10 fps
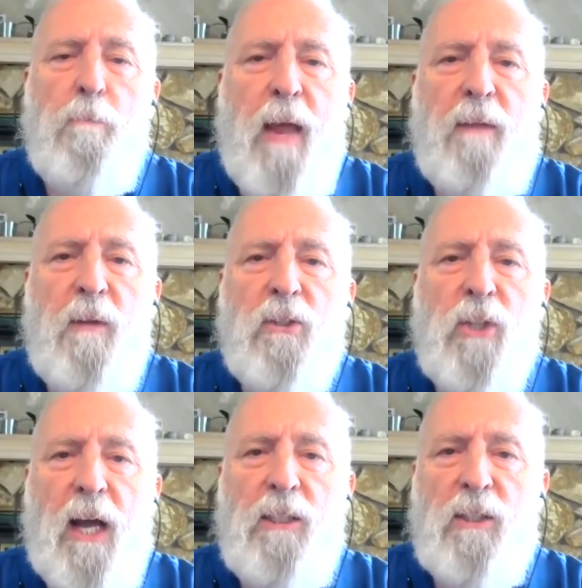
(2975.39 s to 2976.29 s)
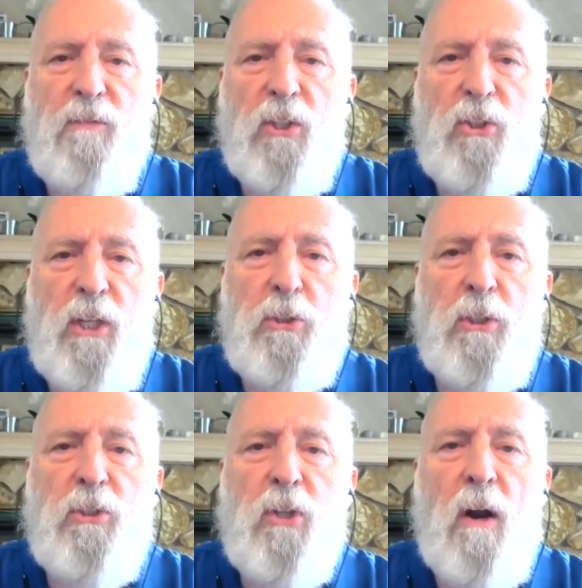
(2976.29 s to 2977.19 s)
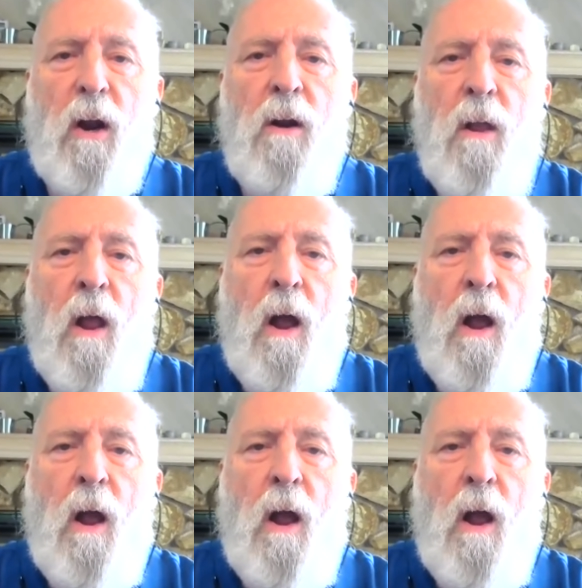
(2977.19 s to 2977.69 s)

to make these kinds of decisions are